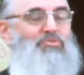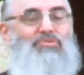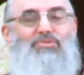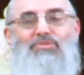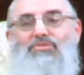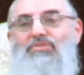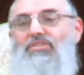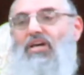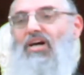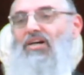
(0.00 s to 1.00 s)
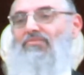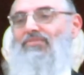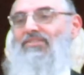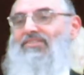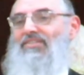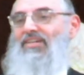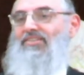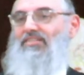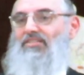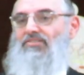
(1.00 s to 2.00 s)
to this chacham
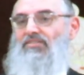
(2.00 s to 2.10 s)
and tells